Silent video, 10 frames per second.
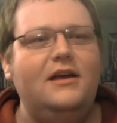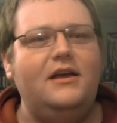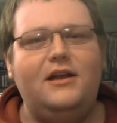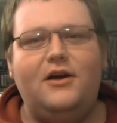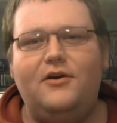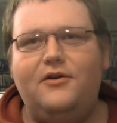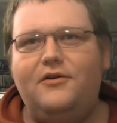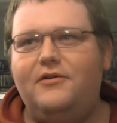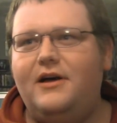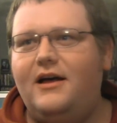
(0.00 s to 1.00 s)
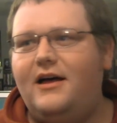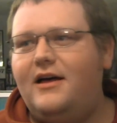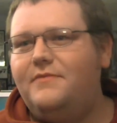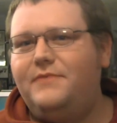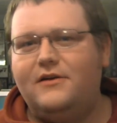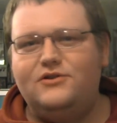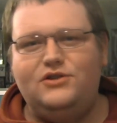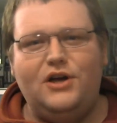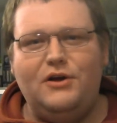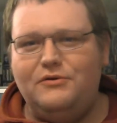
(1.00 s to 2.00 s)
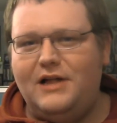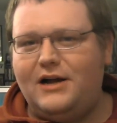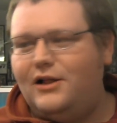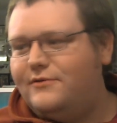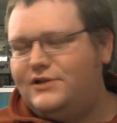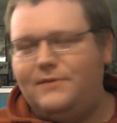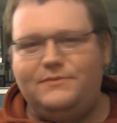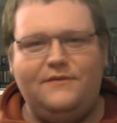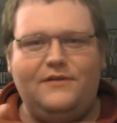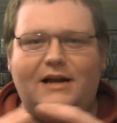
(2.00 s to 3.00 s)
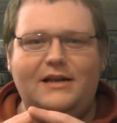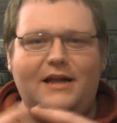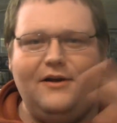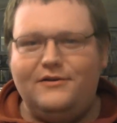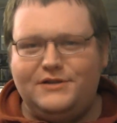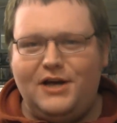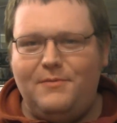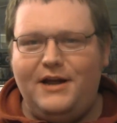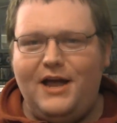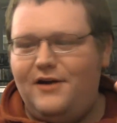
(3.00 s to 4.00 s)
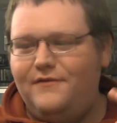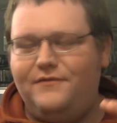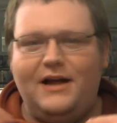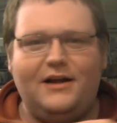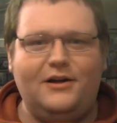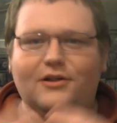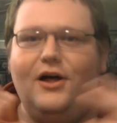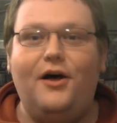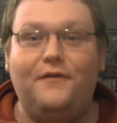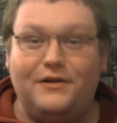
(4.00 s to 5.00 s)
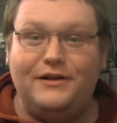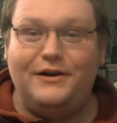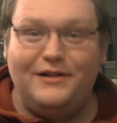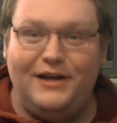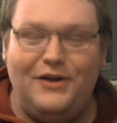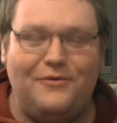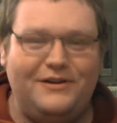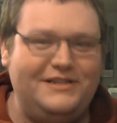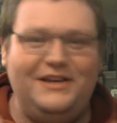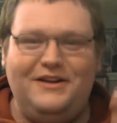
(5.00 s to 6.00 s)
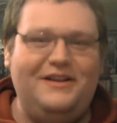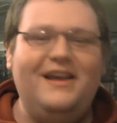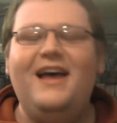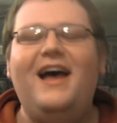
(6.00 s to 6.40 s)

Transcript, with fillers: you know, uh, they'll show like close ups of like nails coming out of like a glove, clearly, or, you know,